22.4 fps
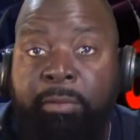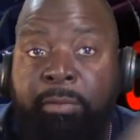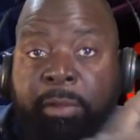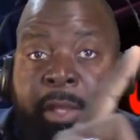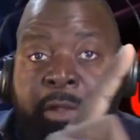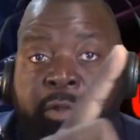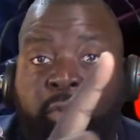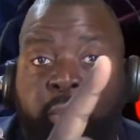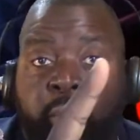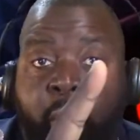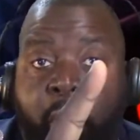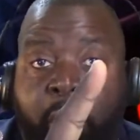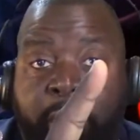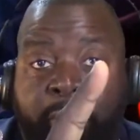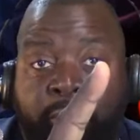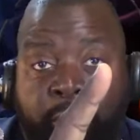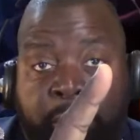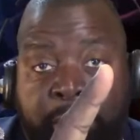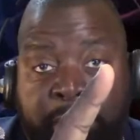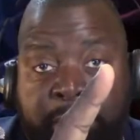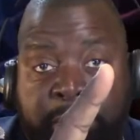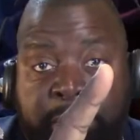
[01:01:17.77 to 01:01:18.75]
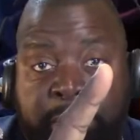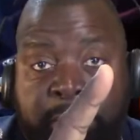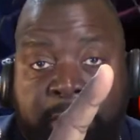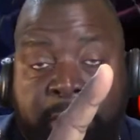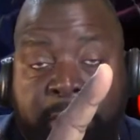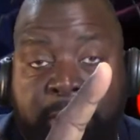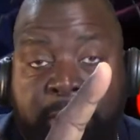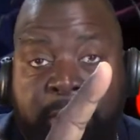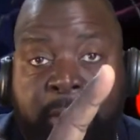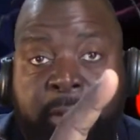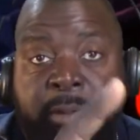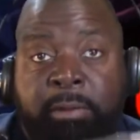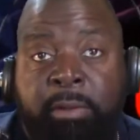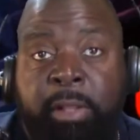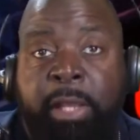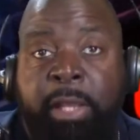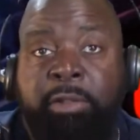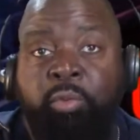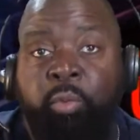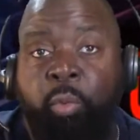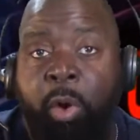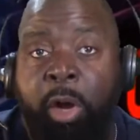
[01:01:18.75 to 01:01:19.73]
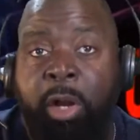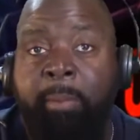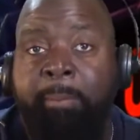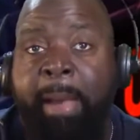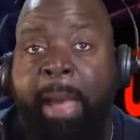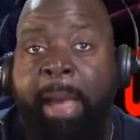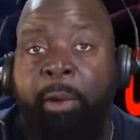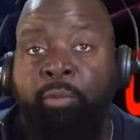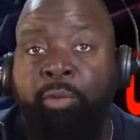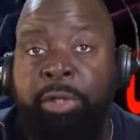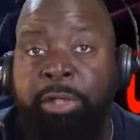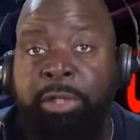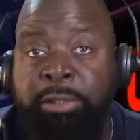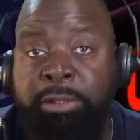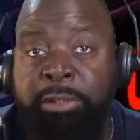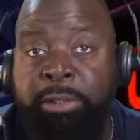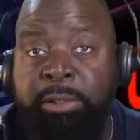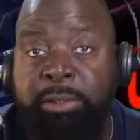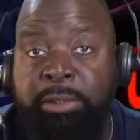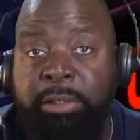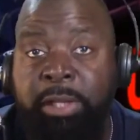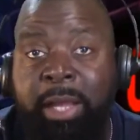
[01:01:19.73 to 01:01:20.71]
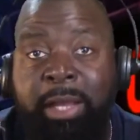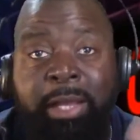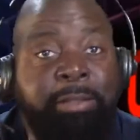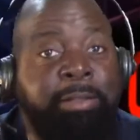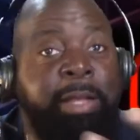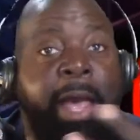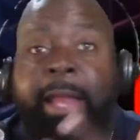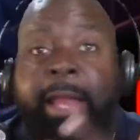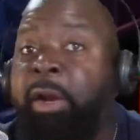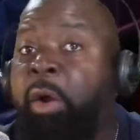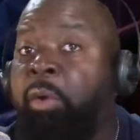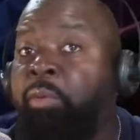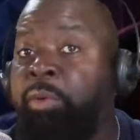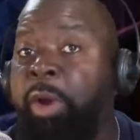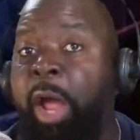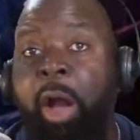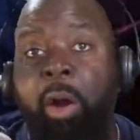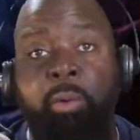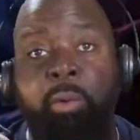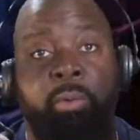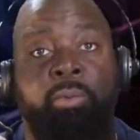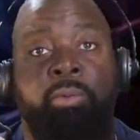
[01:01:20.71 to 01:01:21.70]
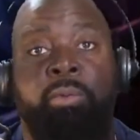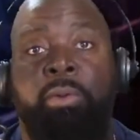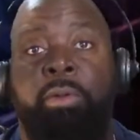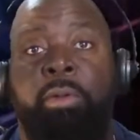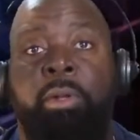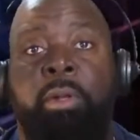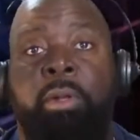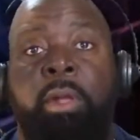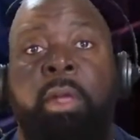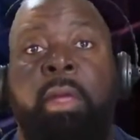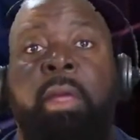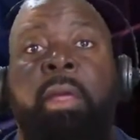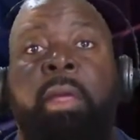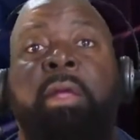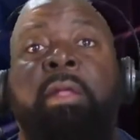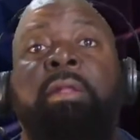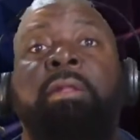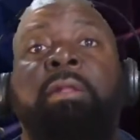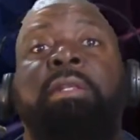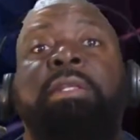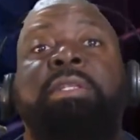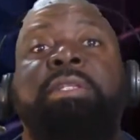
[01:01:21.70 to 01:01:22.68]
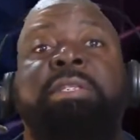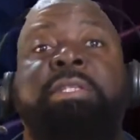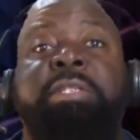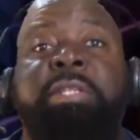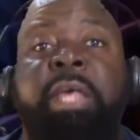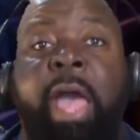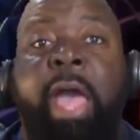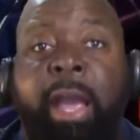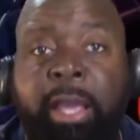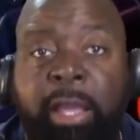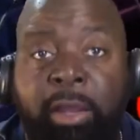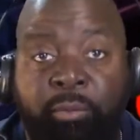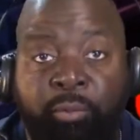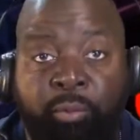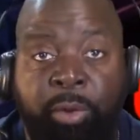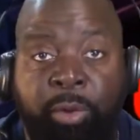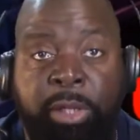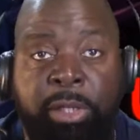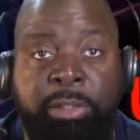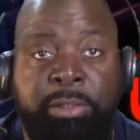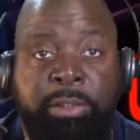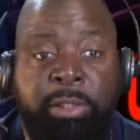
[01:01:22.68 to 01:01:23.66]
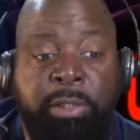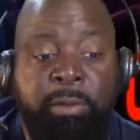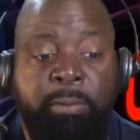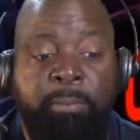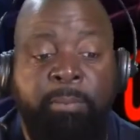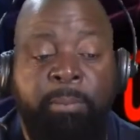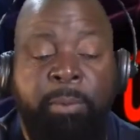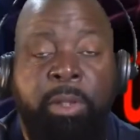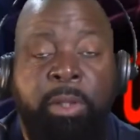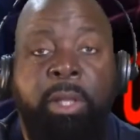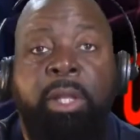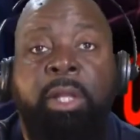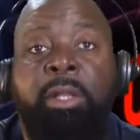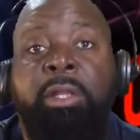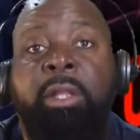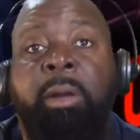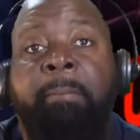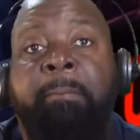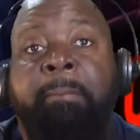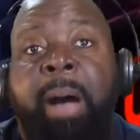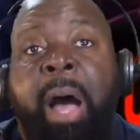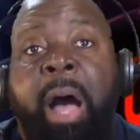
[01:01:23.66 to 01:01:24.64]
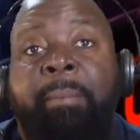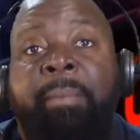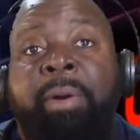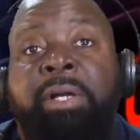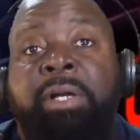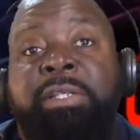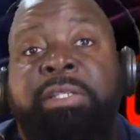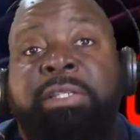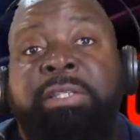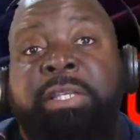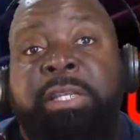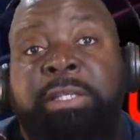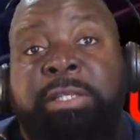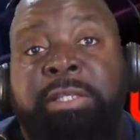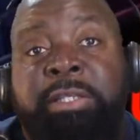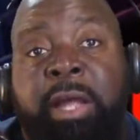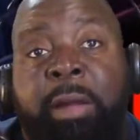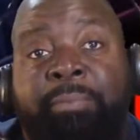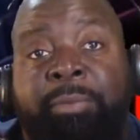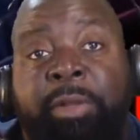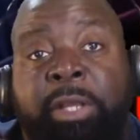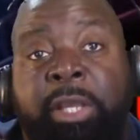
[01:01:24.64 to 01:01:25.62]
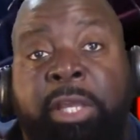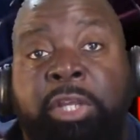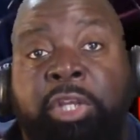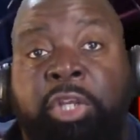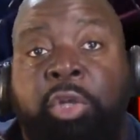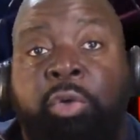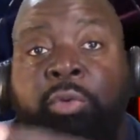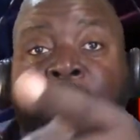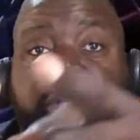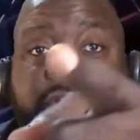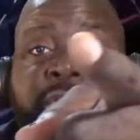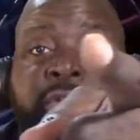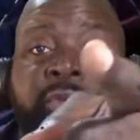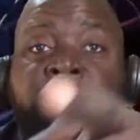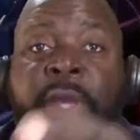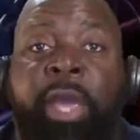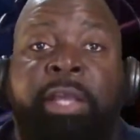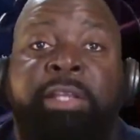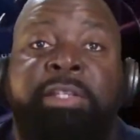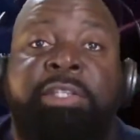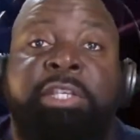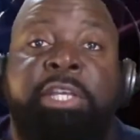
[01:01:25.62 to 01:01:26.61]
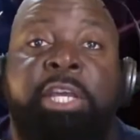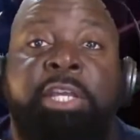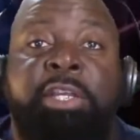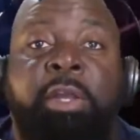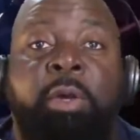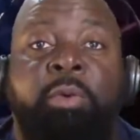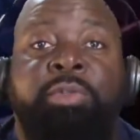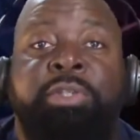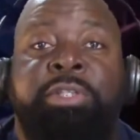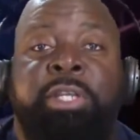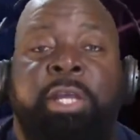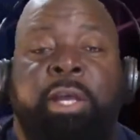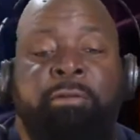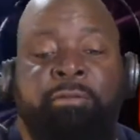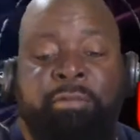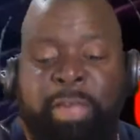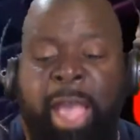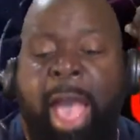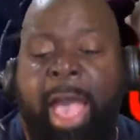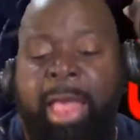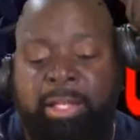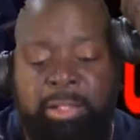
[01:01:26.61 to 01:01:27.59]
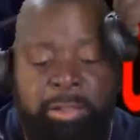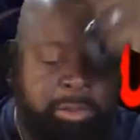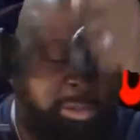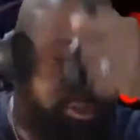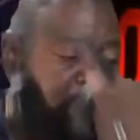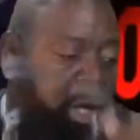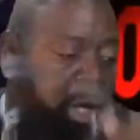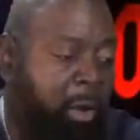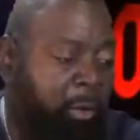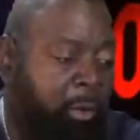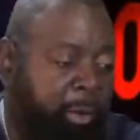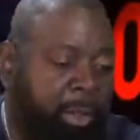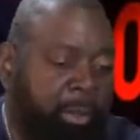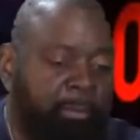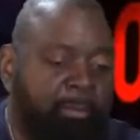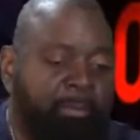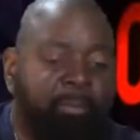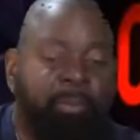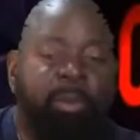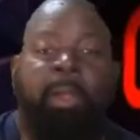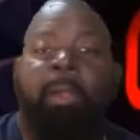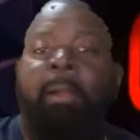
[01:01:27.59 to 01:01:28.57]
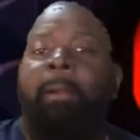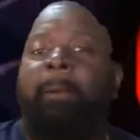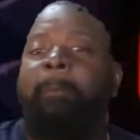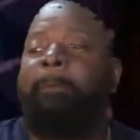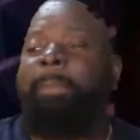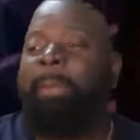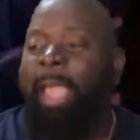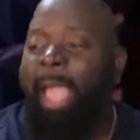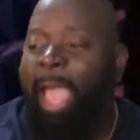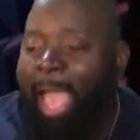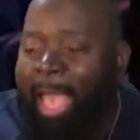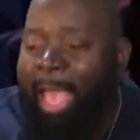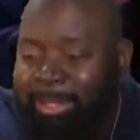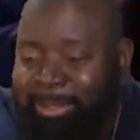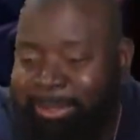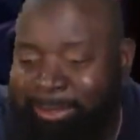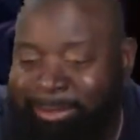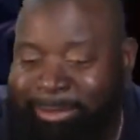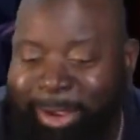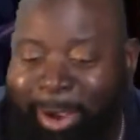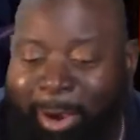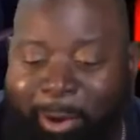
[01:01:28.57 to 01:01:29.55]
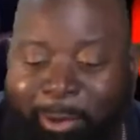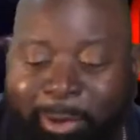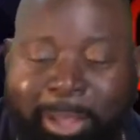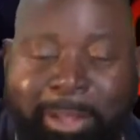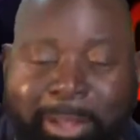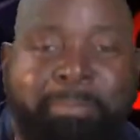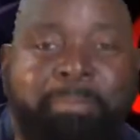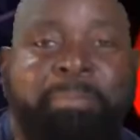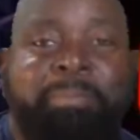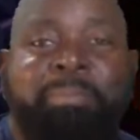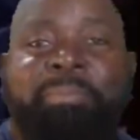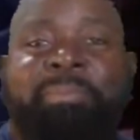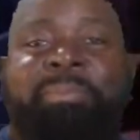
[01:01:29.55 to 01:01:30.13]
That's one reason. That's one of my reasons. Because I don't know. The second reason, the mama could see something in you that you can't see in yourself. God dog it. God dog it.